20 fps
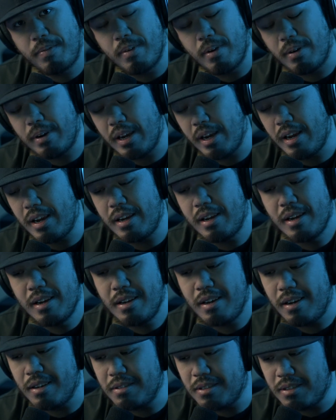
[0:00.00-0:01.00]
Okay?
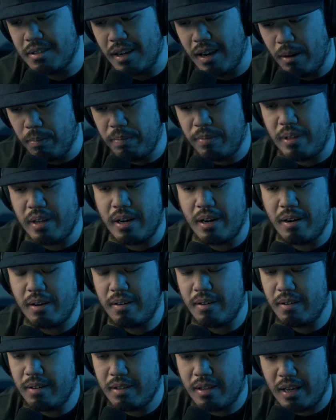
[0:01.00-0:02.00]
It's up
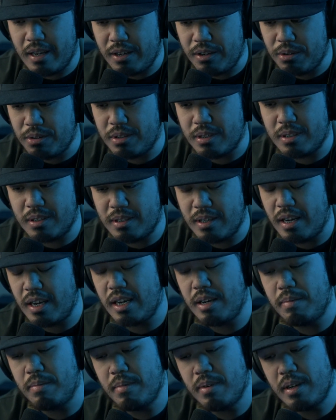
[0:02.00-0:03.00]
there. They use the
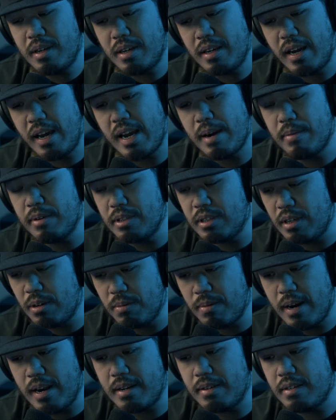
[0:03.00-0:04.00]
same cameras. They
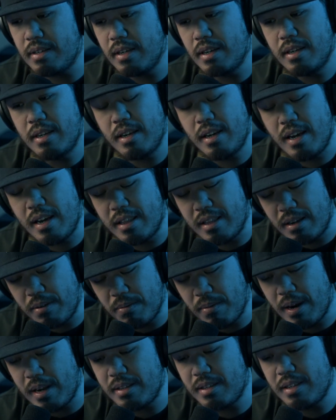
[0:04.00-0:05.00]
rent
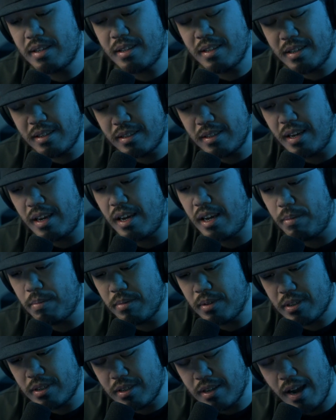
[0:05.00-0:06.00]
the same
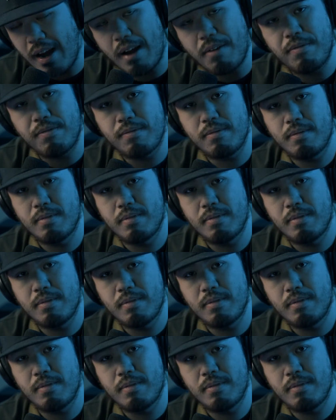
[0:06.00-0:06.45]
stuff.